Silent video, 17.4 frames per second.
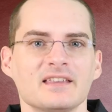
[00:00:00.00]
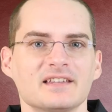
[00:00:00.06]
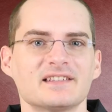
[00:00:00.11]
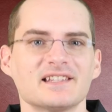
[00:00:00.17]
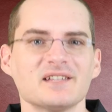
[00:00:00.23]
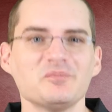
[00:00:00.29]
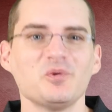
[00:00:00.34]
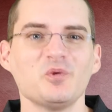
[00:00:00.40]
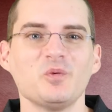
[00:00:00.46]
This
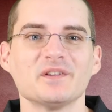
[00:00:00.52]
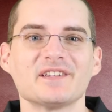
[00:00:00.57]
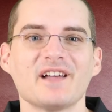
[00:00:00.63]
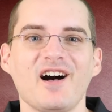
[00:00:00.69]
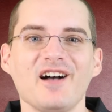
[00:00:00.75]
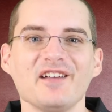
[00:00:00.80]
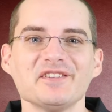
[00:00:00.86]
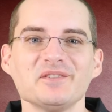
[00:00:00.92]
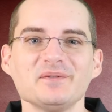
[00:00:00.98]
symbol was
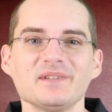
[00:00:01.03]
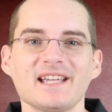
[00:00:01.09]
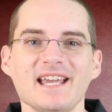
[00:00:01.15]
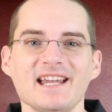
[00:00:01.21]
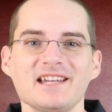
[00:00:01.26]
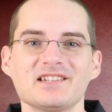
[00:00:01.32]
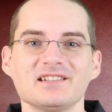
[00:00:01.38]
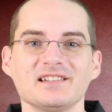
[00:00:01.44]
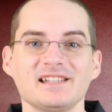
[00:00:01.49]
also
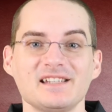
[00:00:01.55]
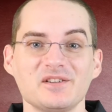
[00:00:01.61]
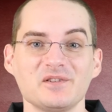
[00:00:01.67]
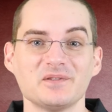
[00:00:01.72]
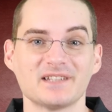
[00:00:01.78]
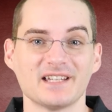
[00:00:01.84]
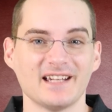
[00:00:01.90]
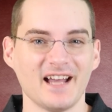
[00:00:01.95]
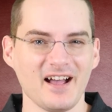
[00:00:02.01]
occasionally
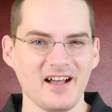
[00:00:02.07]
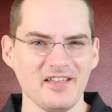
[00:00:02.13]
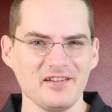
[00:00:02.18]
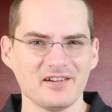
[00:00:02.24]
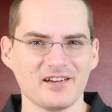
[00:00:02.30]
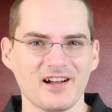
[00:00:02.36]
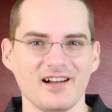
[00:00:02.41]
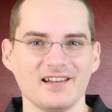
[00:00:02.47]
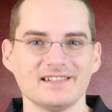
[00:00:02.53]
used in
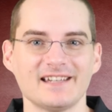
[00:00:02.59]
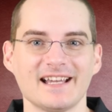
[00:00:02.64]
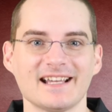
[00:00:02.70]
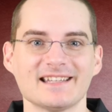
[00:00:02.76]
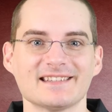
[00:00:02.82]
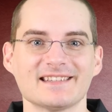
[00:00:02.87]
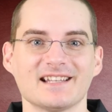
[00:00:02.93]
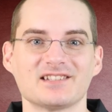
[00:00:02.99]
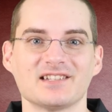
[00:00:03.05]
other
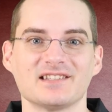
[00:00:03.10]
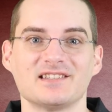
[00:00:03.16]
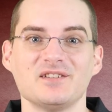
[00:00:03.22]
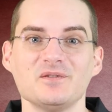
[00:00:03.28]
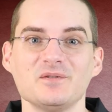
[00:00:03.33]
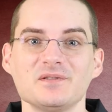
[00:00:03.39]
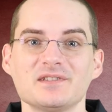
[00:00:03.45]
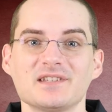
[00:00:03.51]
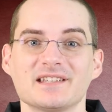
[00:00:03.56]
contexts, such as
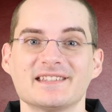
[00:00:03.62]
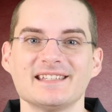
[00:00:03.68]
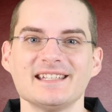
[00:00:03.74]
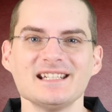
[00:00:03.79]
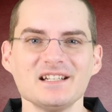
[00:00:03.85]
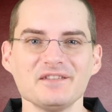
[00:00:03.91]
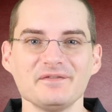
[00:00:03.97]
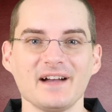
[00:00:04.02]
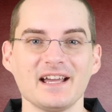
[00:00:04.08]
used to
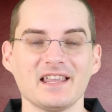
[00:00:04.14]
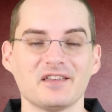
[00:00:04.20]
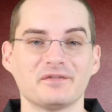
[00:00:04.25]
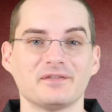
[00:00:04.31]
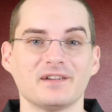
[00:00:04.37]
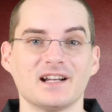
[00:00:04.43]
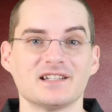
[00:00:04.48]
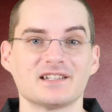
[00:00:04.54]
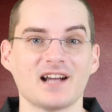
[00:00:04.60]
signify the
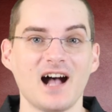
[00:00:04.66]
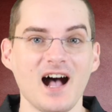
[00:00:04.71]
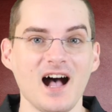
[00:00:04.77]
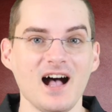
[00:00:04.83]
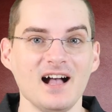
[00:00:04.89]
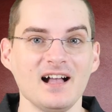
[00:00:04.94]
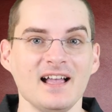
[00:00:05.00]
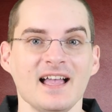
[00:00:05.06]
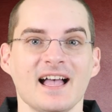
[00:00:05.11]
French
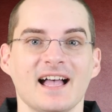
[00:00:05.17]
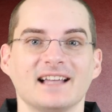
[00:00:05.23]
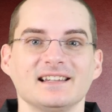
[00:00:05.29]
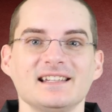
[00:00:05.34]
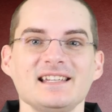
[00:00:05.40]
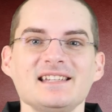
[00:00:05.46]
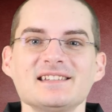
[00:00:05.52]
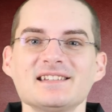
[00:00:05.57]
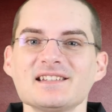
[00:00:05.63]
"ah," at
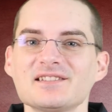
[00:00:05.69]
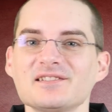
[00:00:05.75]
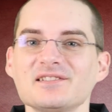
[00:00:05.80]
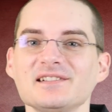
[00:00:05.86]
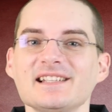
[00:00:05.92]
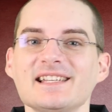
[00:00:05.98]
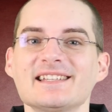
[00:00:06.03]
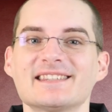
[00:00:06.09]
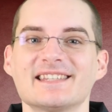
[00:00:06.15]
least as
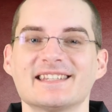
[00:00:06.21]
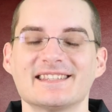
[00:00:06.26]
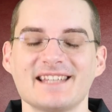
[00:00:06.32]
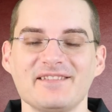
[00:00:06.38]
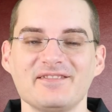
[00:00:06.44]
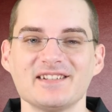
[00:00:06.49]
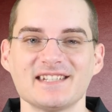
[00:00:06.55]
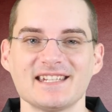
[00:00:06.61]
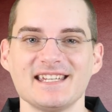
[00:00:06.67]
early as the
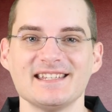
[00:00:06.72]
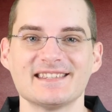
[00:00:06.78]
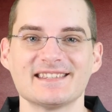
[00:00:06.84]
17th